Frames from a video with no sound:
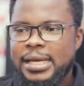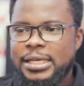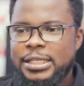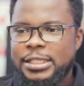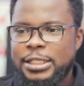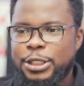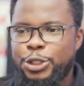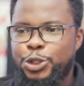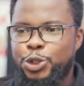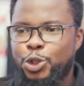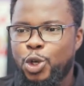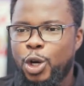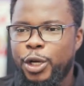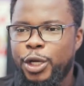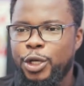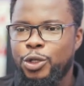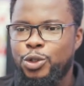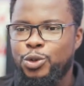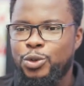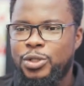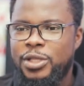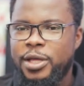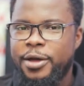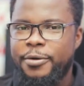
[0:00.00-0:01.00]
she's talking
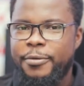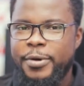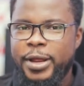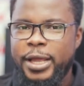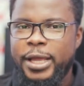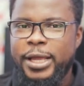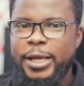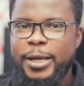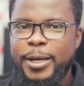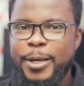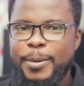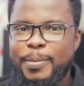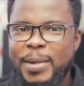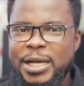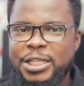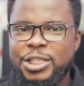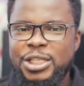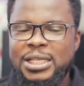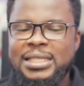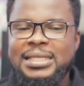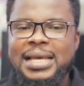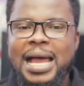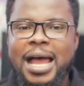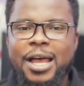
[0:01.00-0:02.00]
to Tariq, but
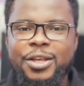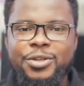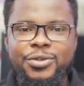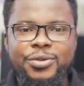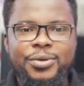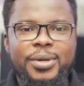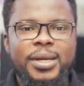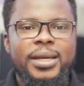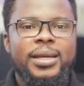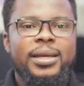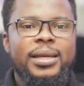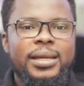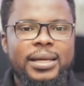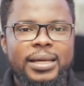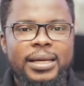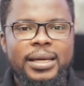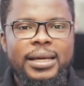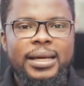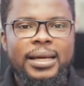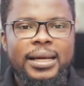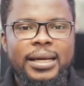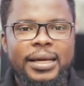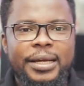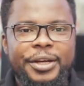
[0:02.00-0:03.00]
she's answering
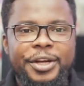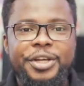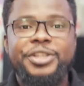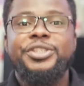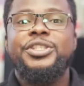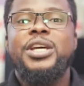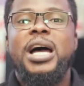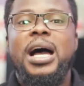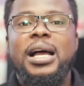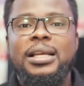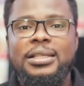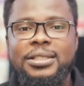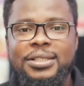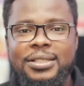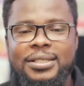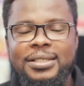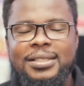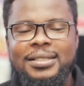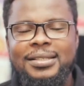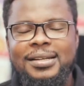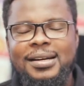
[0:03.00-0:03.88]
the judge.